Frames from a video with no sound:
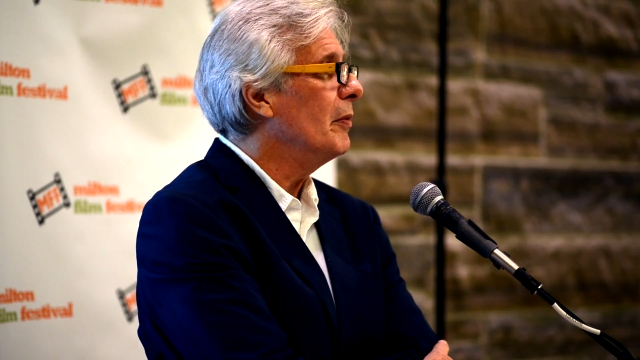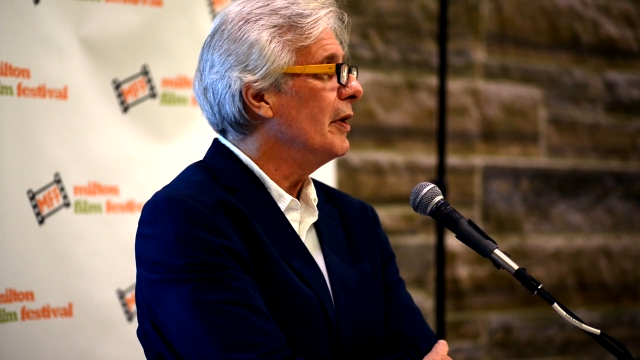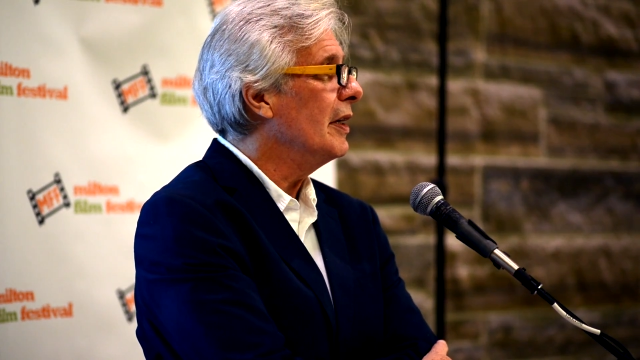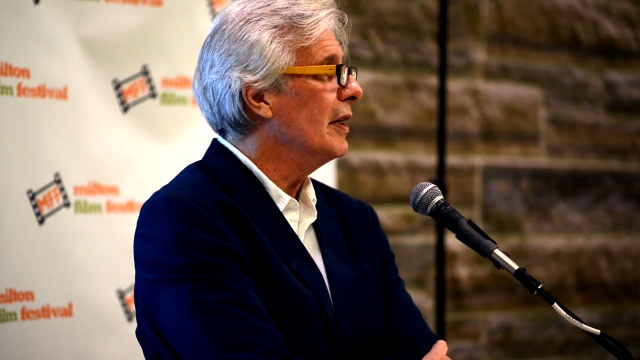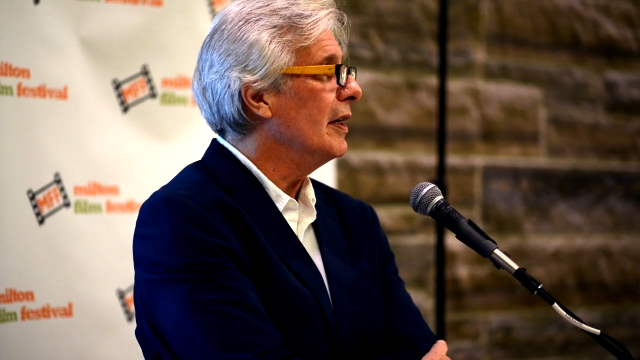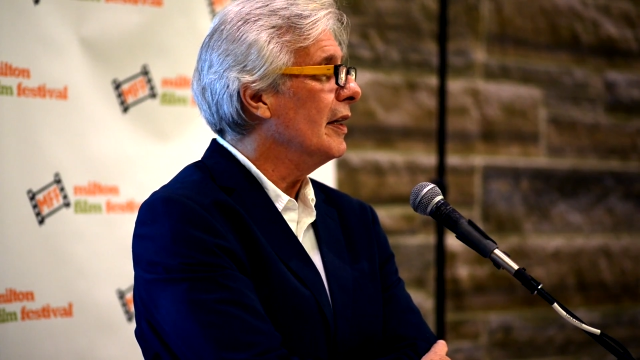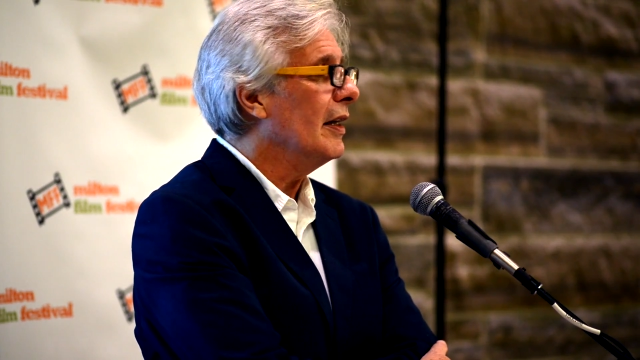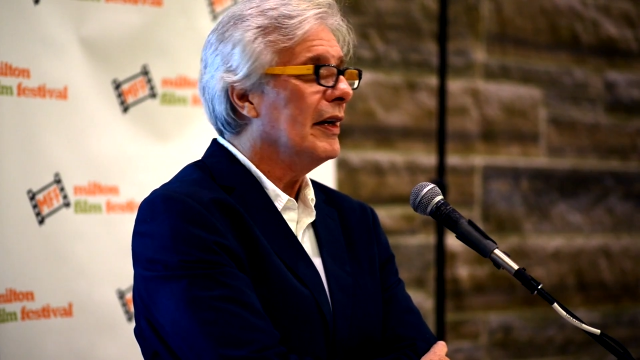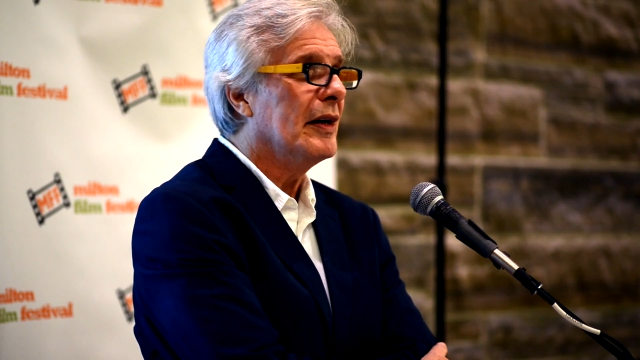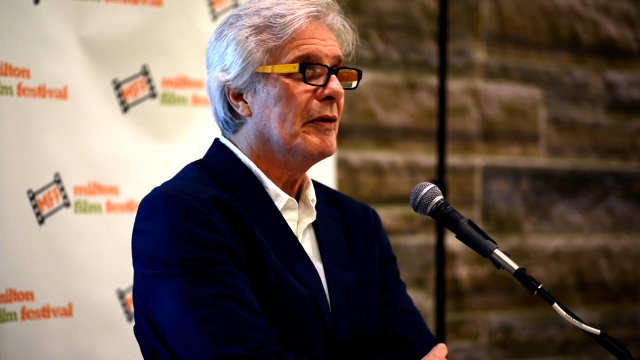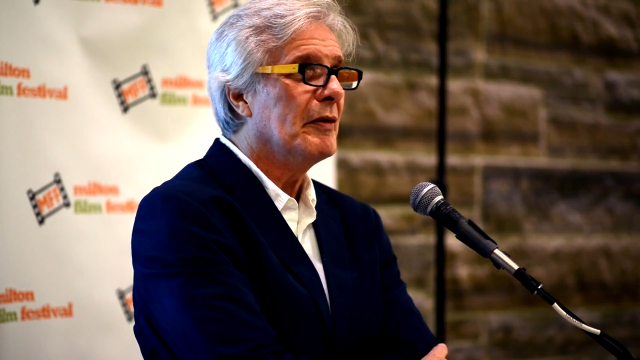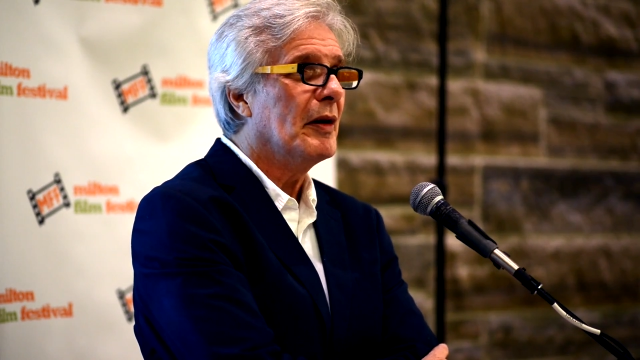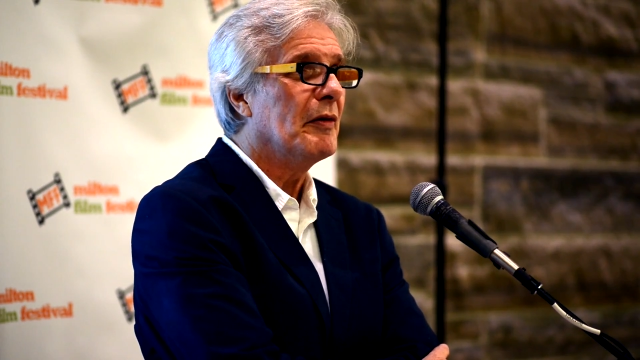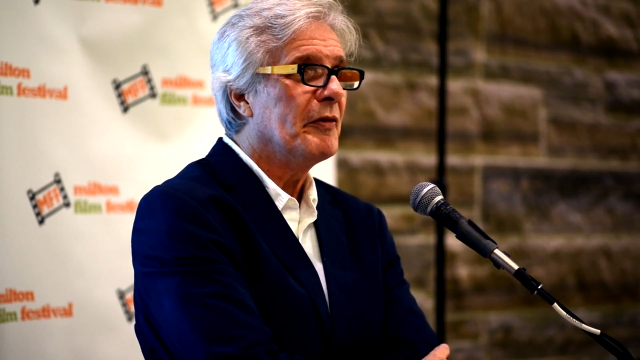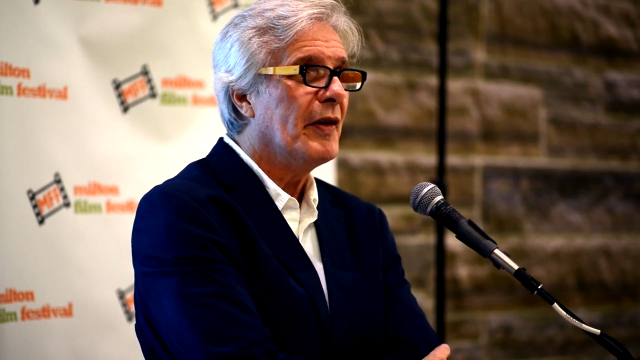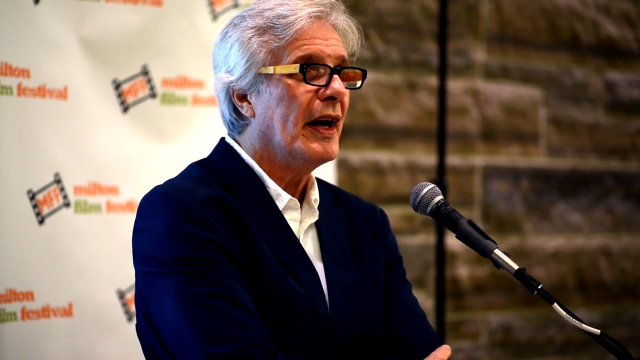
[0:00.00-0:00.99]
be a,
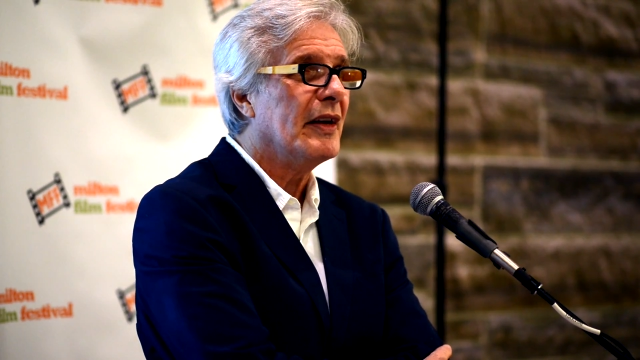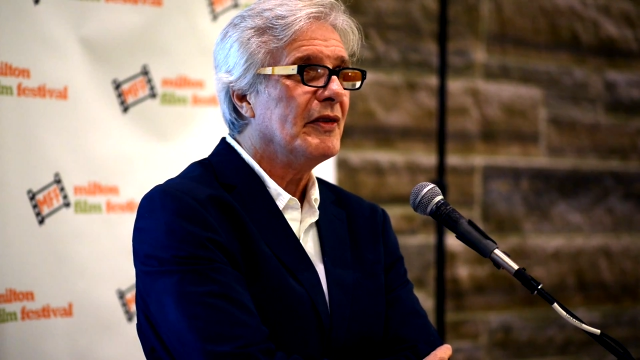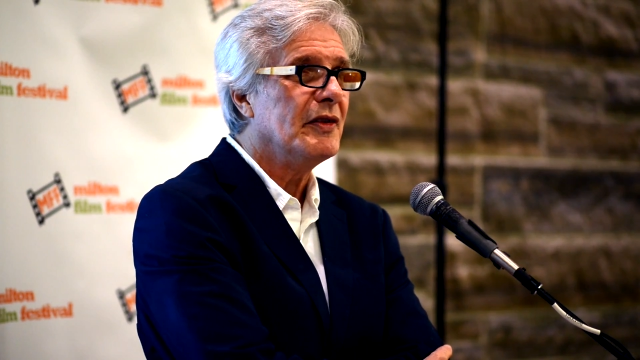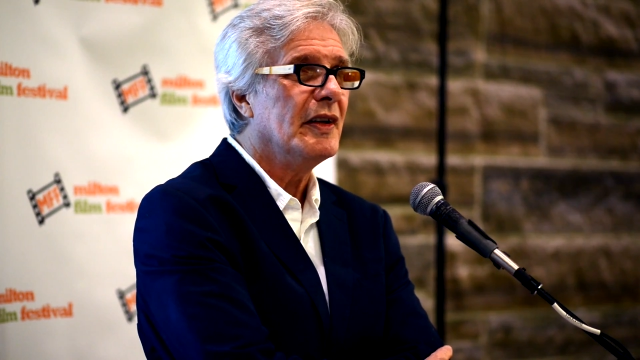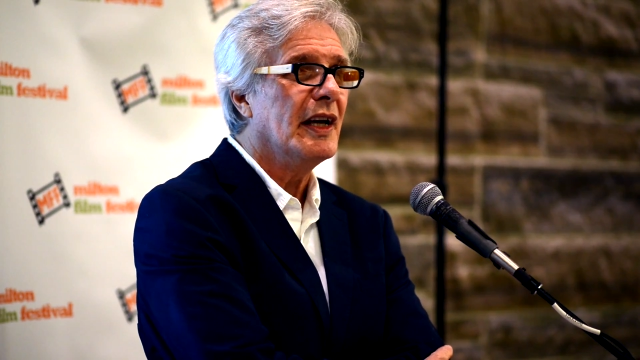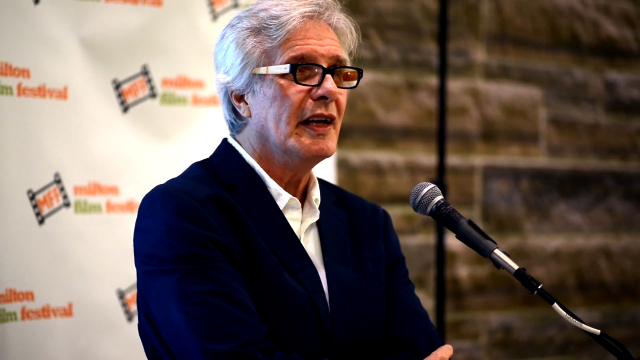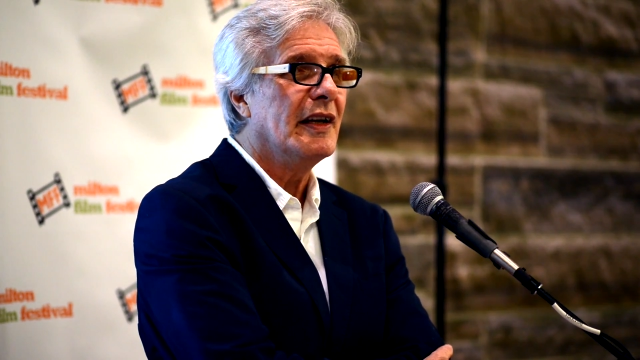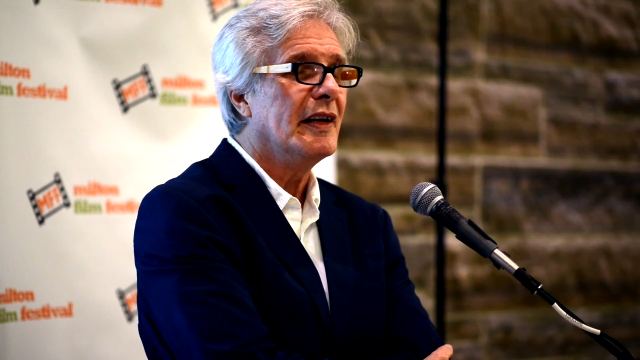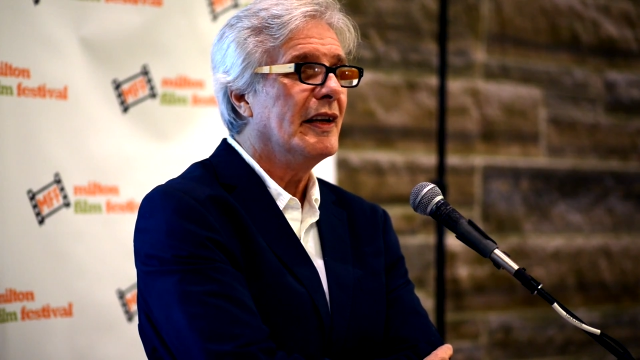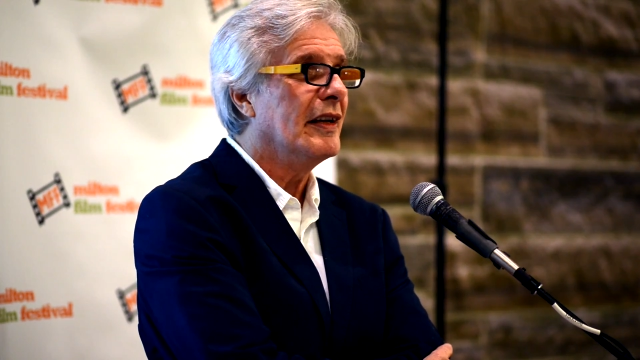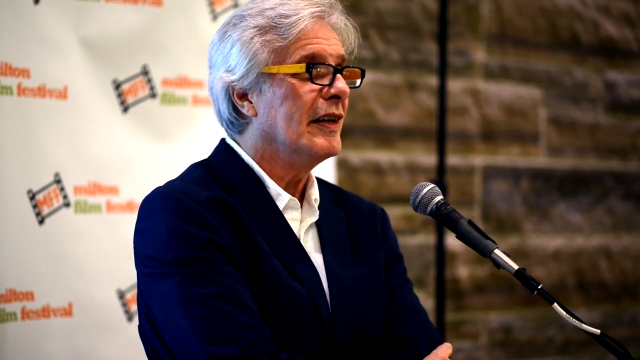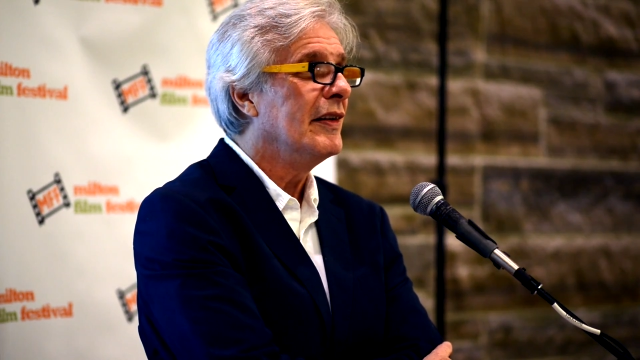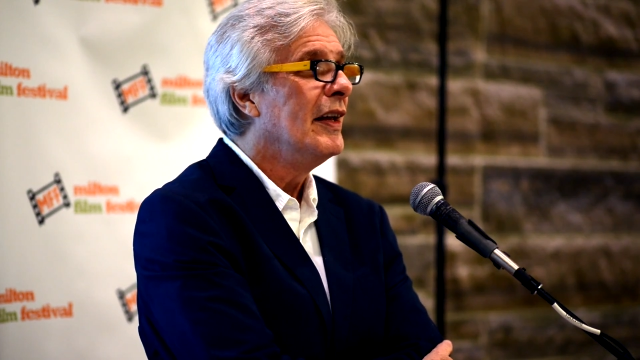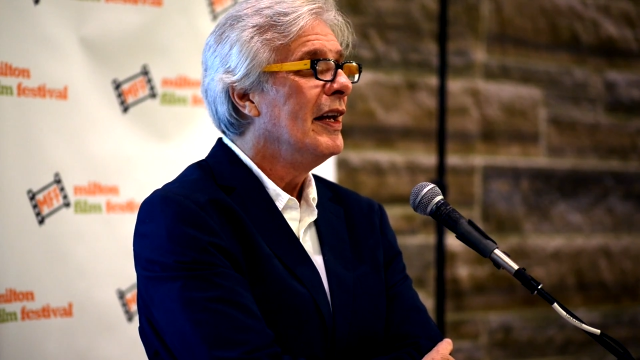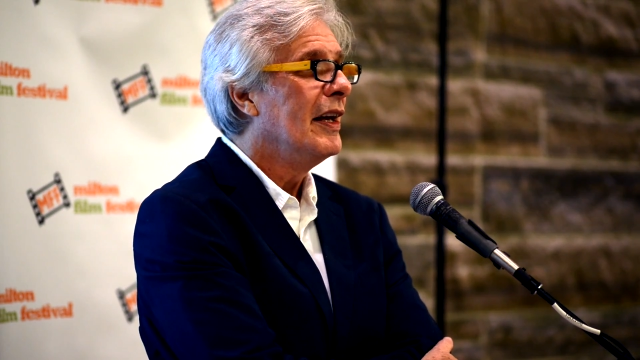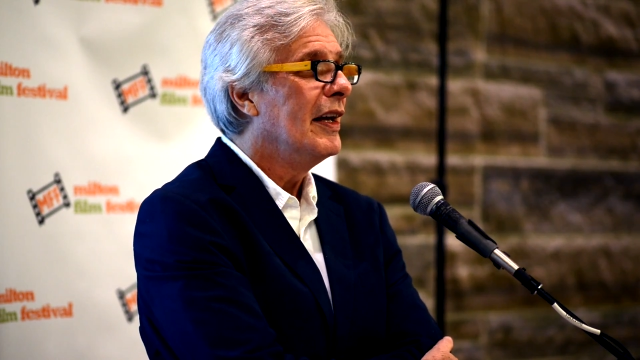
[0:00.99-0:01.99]
a fascinating
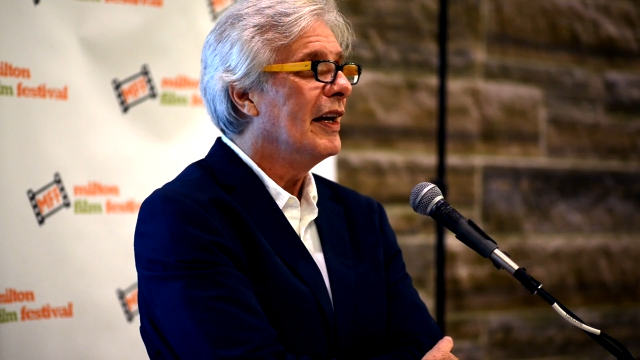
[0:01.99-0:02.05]
and,